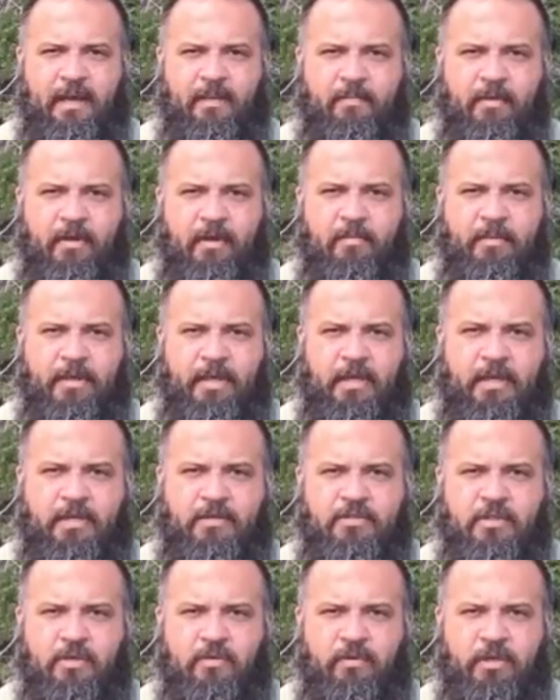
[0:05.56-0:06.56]
I'm going to be
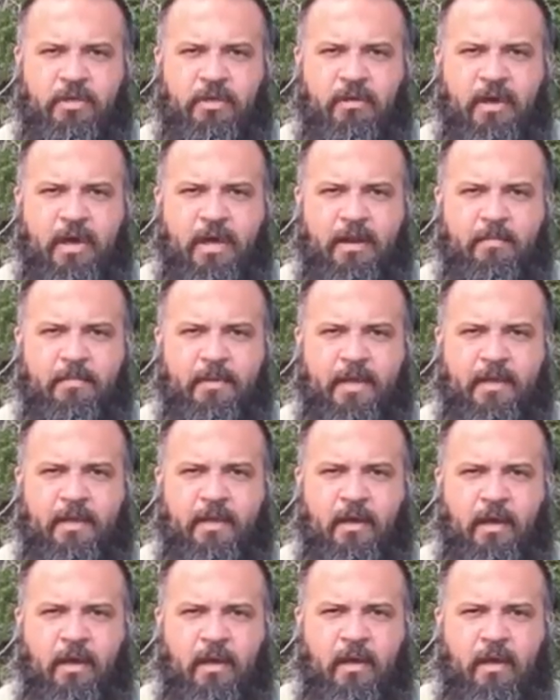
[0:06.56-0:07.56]
showing you how to make
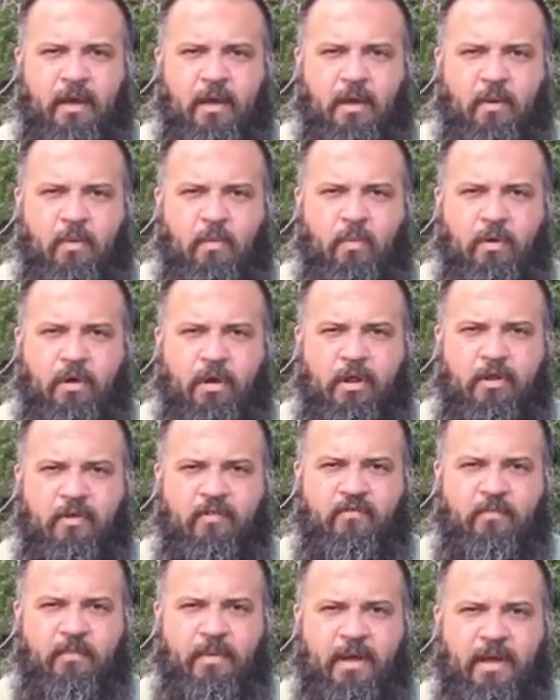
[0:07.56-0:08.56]
one
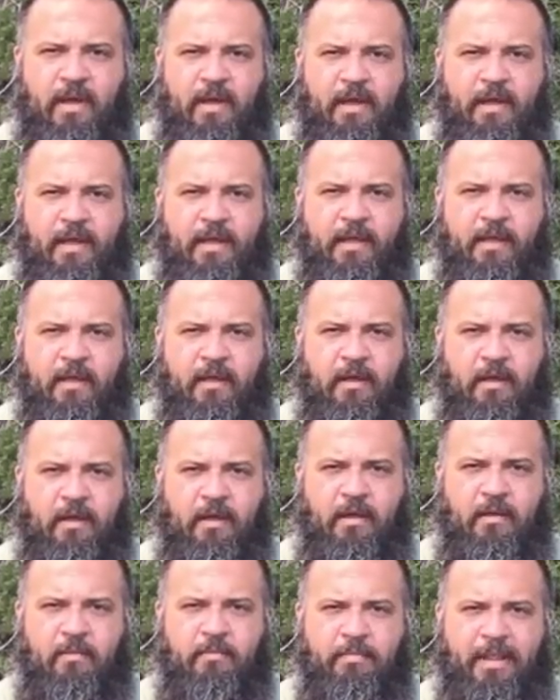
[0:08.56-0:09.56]
of my
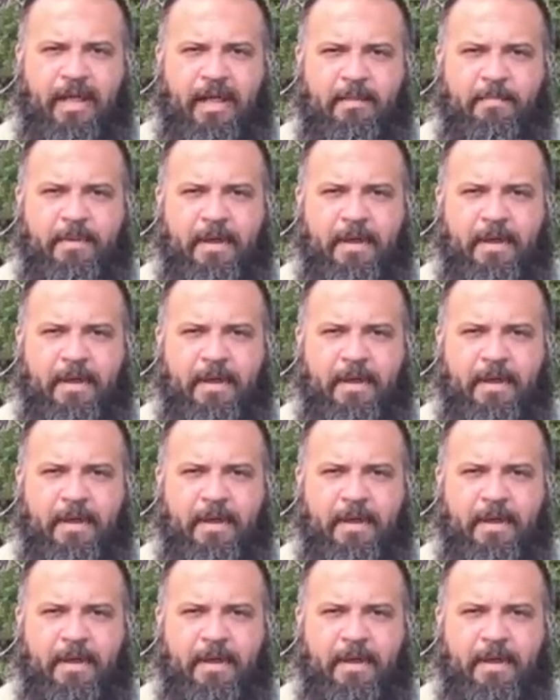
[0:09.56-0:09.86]
black